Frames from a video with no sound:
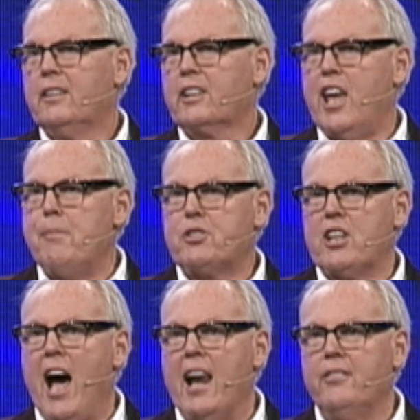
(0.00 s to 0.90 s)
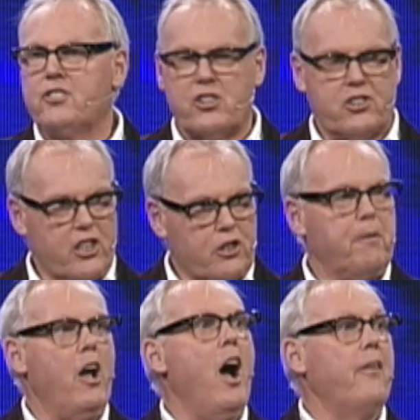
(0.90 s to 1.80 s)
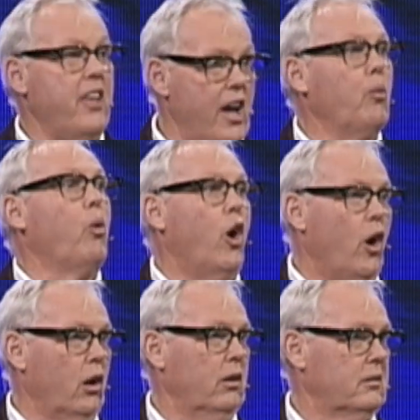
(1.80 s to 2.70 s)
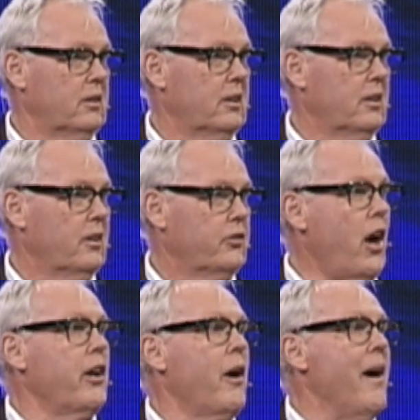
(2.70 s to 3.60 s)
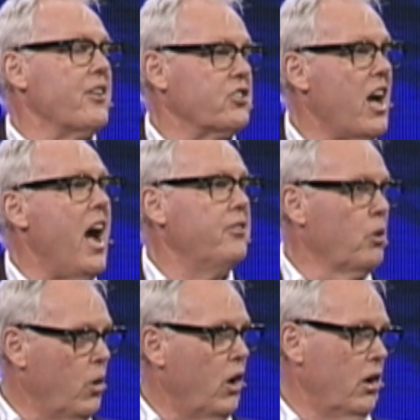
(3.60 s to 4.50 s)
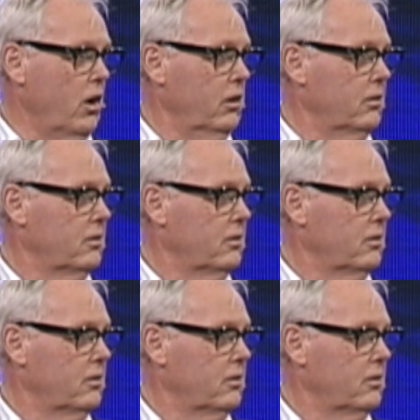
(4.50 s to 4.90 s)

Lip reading: keeps silent, just sits behind their wall, don't go outside the wall,